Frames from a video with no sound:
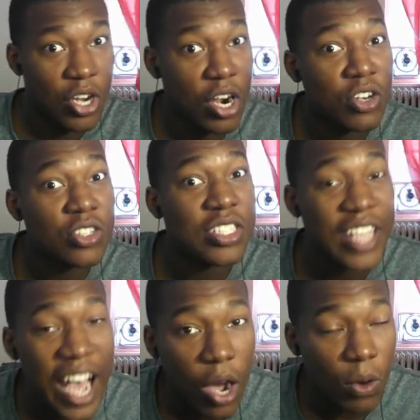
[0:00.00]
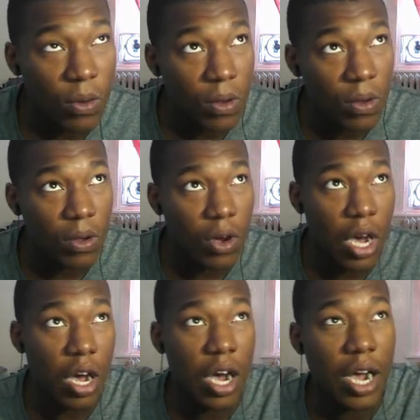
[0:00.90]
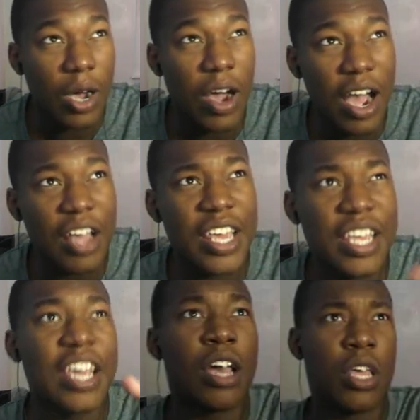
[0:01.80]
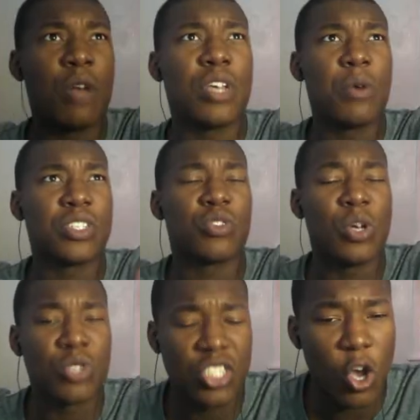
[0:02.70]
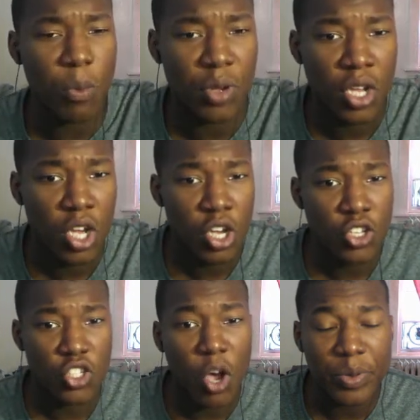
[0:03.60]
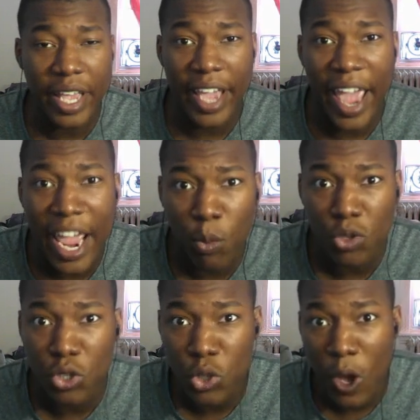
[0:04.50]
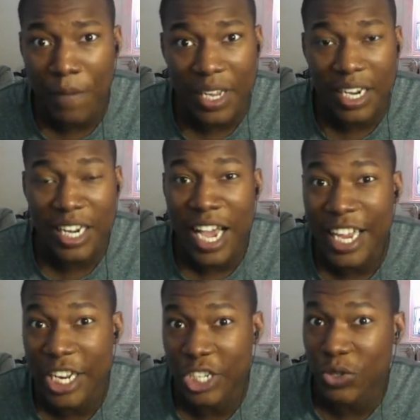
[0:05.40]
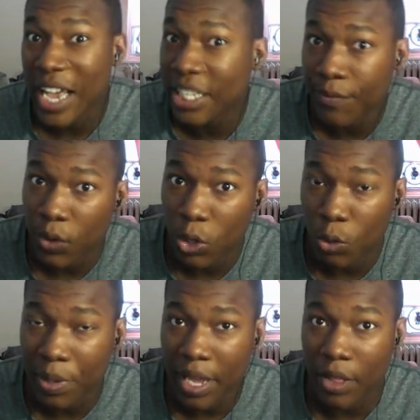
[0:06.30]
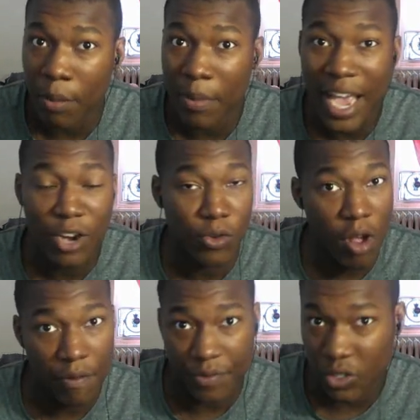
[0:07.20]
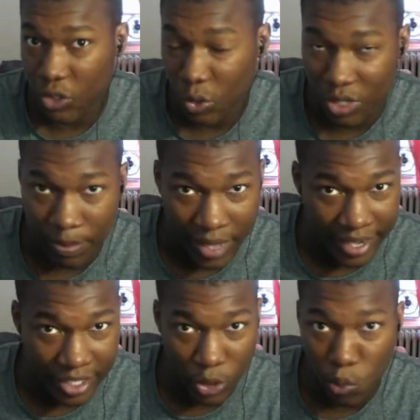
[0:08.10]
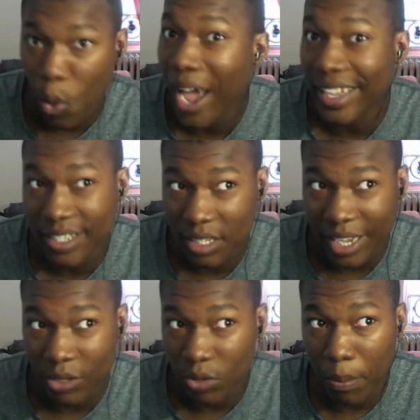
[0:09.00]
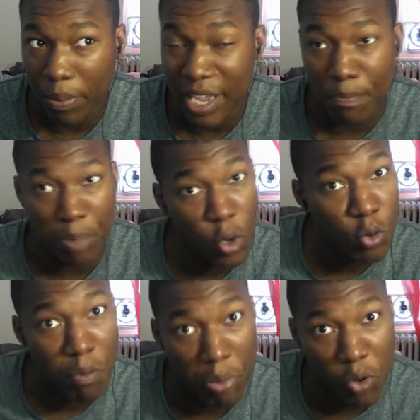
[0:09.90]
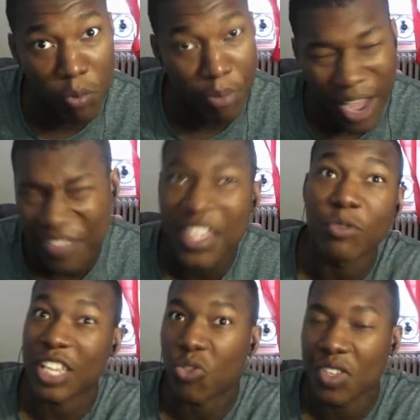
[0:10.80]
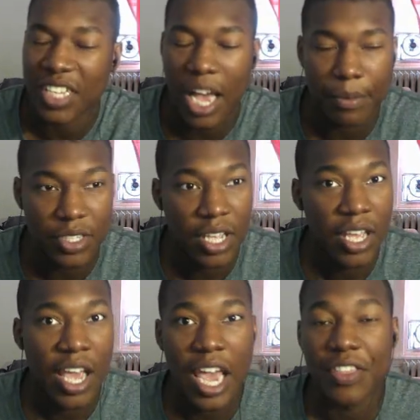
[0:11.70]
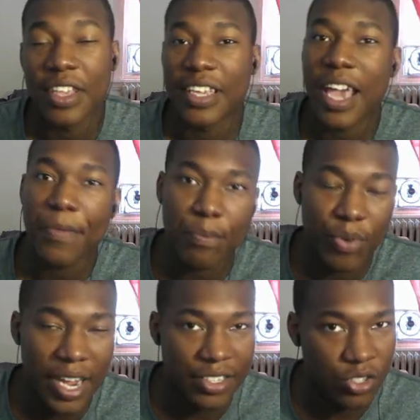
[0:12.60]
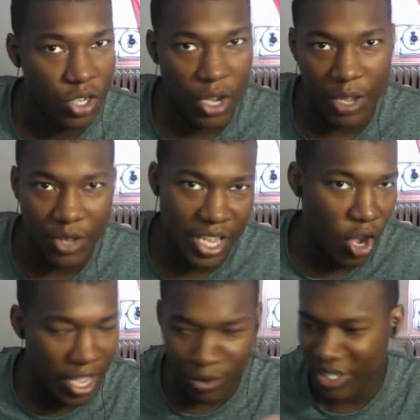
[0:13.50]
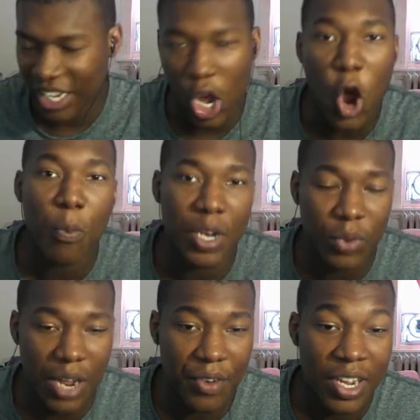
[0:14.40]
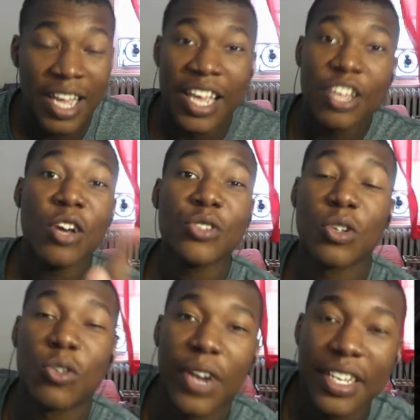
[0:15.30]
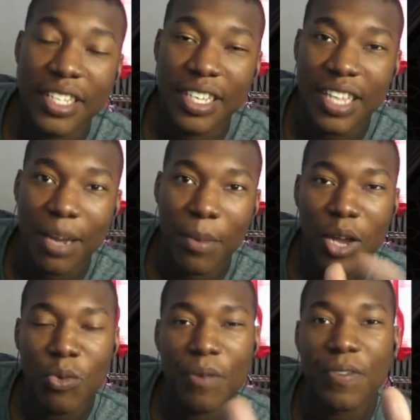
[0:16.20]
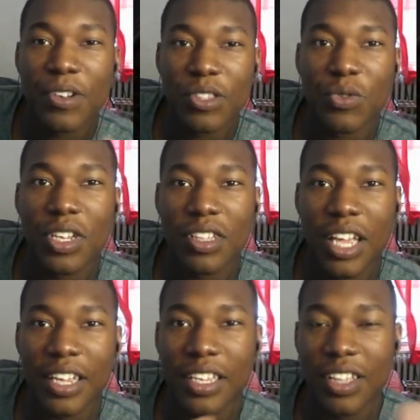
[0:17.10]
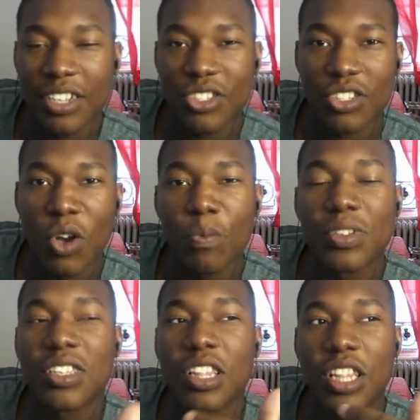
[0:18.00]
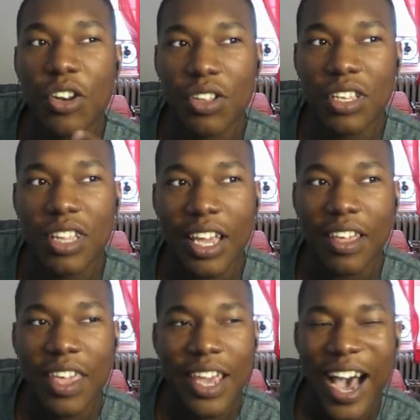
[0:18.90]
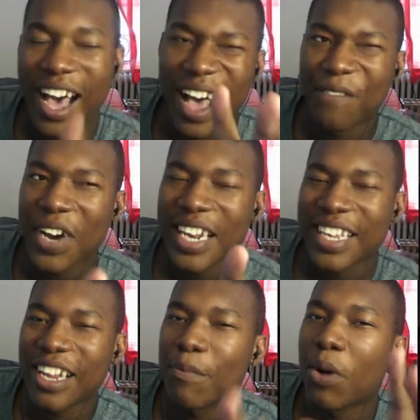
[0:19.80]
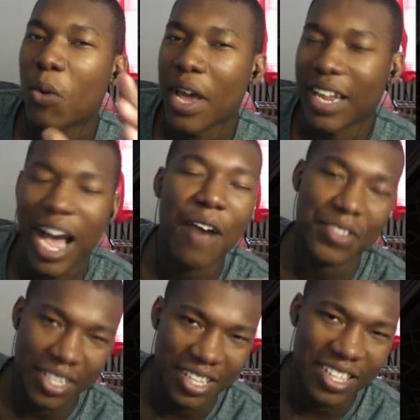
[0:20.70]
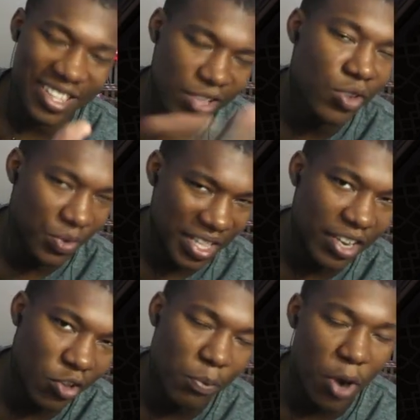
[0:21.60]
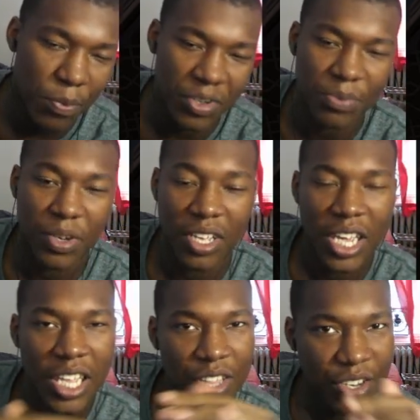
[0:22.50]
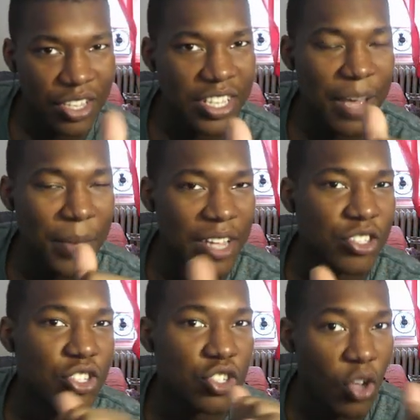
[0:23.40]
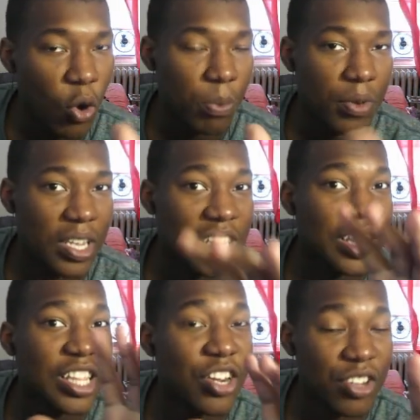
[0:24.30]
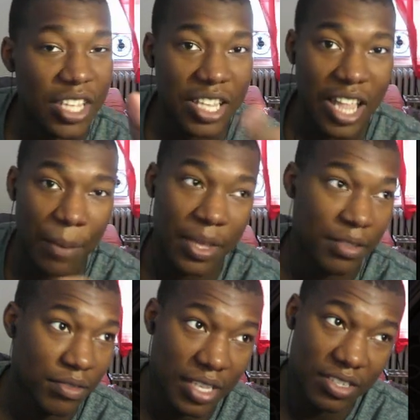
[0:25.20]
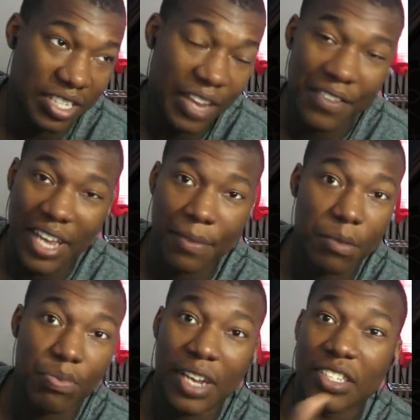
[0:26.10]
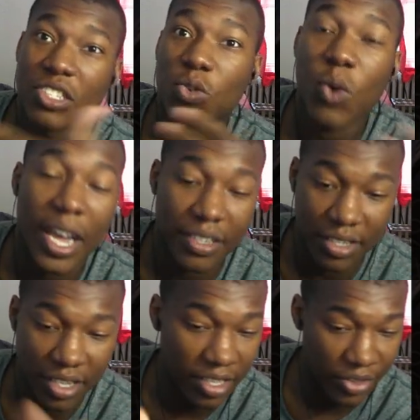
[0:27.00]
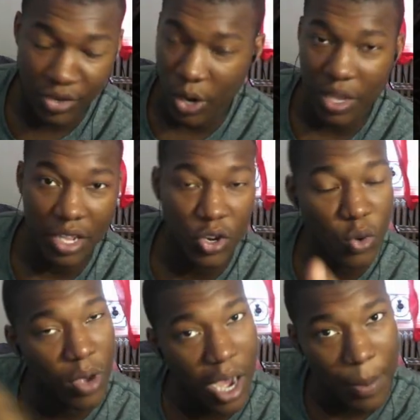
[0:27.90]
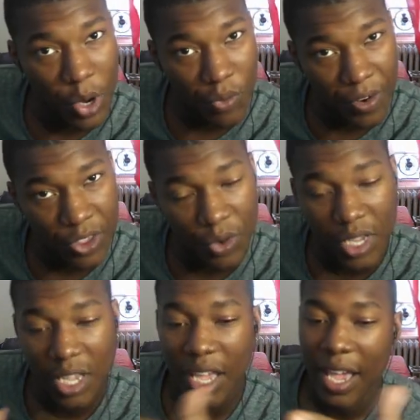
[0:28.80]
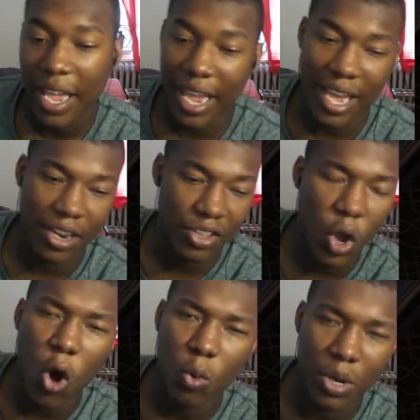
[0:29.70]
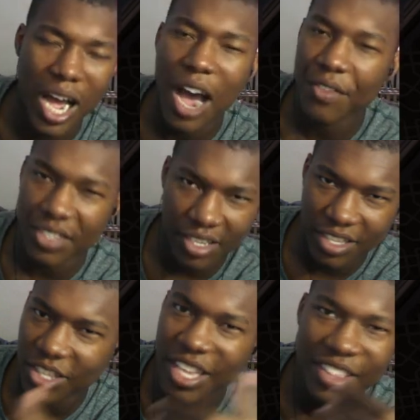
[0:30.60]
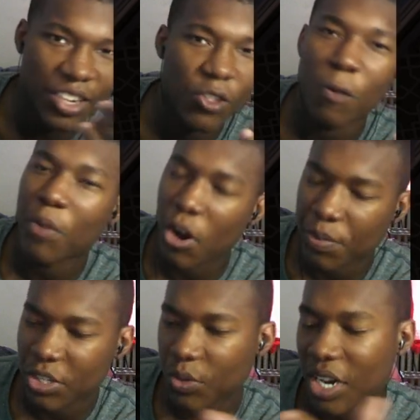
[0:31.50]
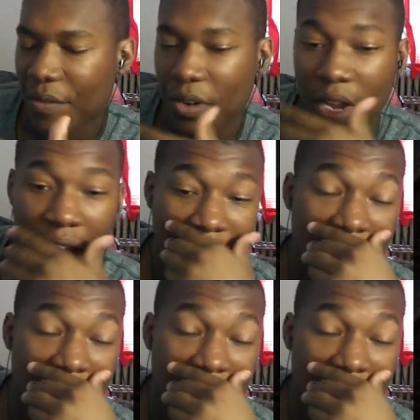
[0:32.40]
Turns out, it was Soap. Soap's like, hey, what you doing? Da, da, da, da. He distracts him for a little bit. Makarov shoots him like twice, like he boom, boom. I think it was like 3 times. And then Captain Price, you know, it was like an opening, whatever. You know what's so crazy? And like Modern Warfare 3, like Soap was literally like, I find it kind of poetic. Obviously, you know, they did it on purpose, but literally that man Soap, literally, I mean, he saved Captain Price twice. You know, in the new Modern Warfare 3. And the old one, obviously they did it on purpose or whatever.